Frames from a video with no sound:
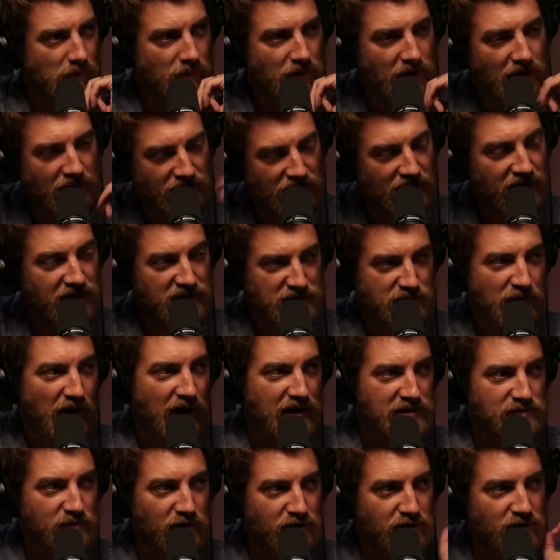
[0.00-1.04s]
I mean, I think it is
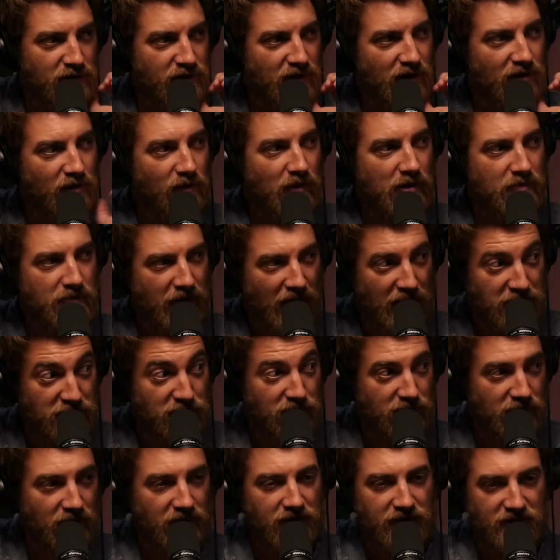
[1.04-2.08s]
possible to do it the other way, but I
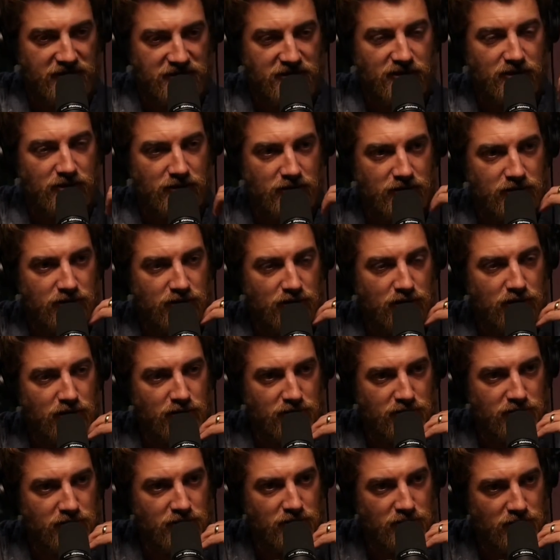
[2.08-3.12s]
do think that's you, you,
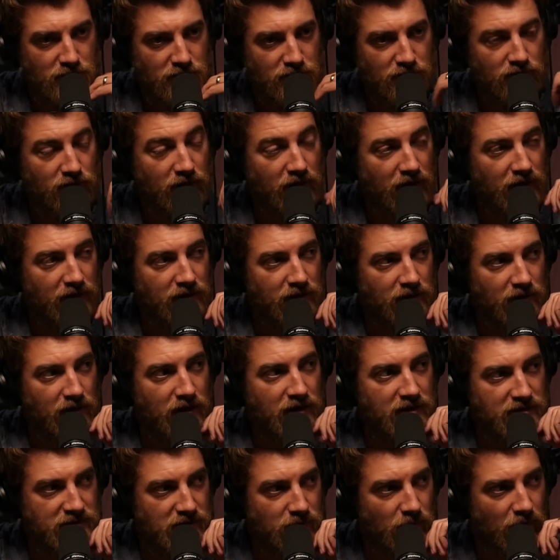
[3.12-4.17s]
you, you're doing it the
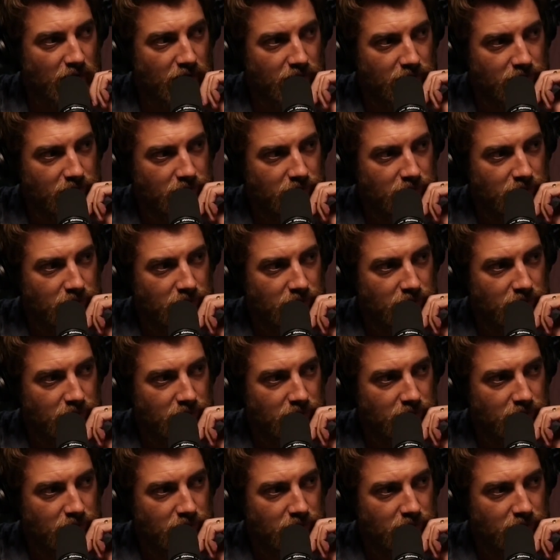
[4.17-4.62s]
easy way.